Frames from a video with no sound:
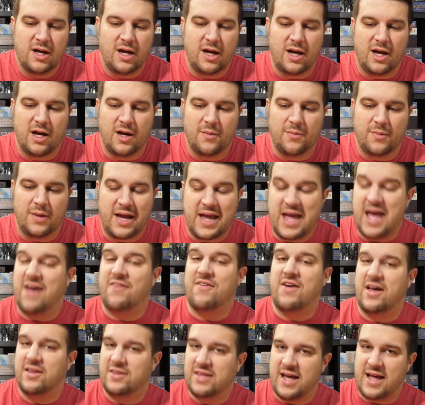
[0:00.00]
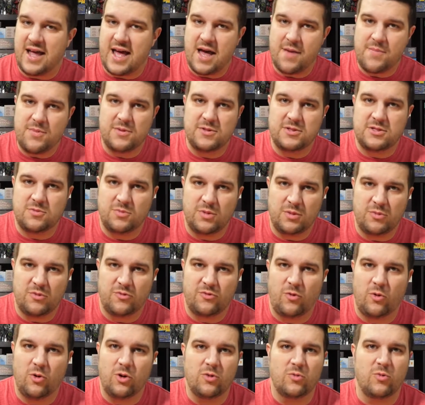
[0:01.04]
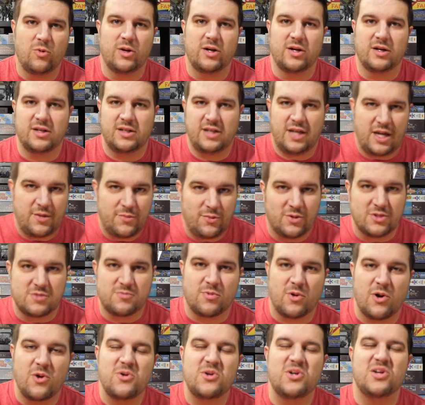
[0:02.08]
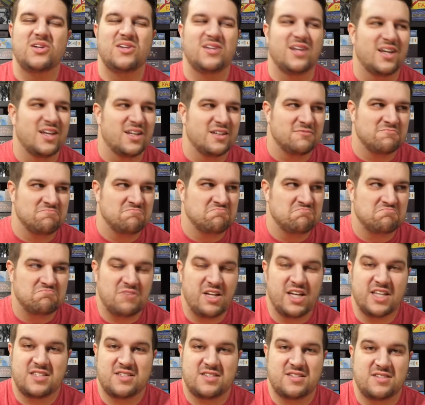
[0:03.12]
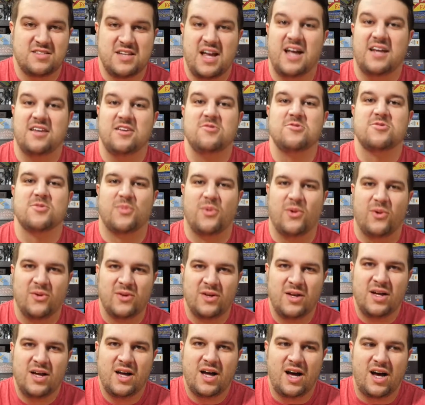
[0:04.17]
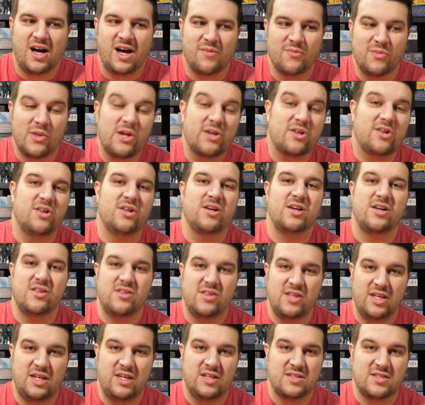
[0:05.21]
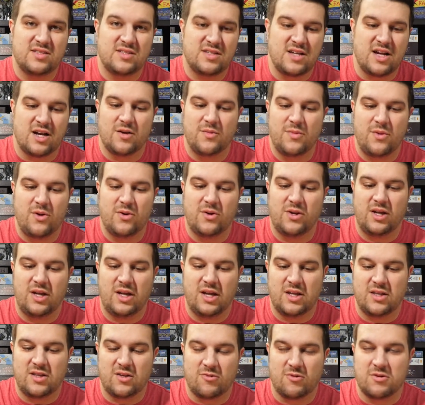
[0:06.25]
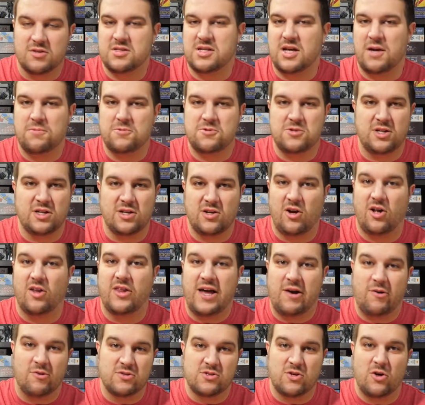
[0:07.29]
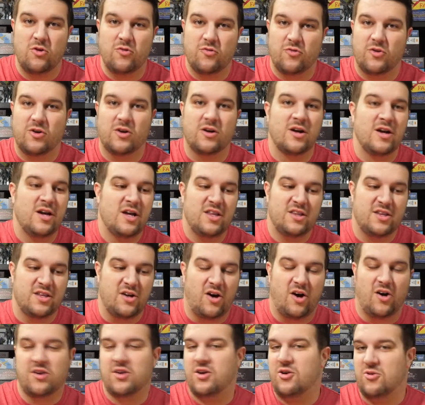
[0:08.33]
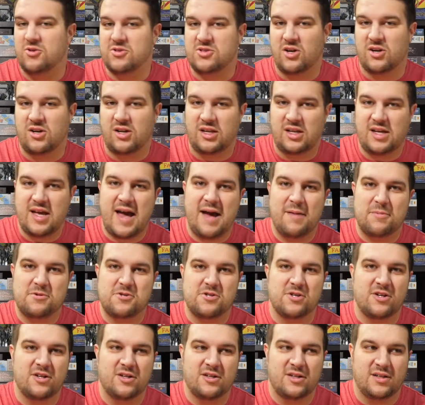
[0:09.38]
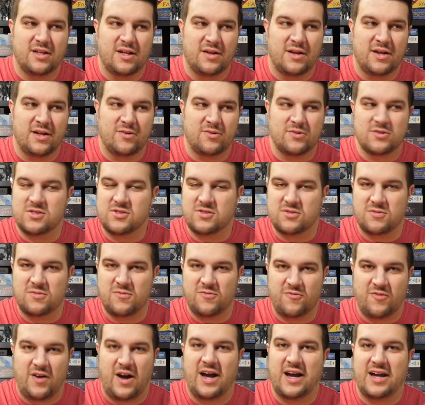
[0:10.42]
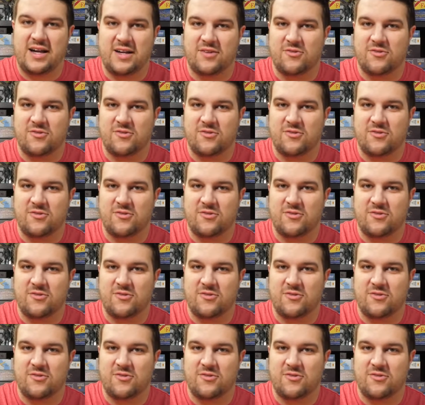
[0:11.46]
I have had that happen to me before where a cable is broken and it's not usable. Luckily, the ceremony and the reception and all that was over. The audio was already captured and it was fine.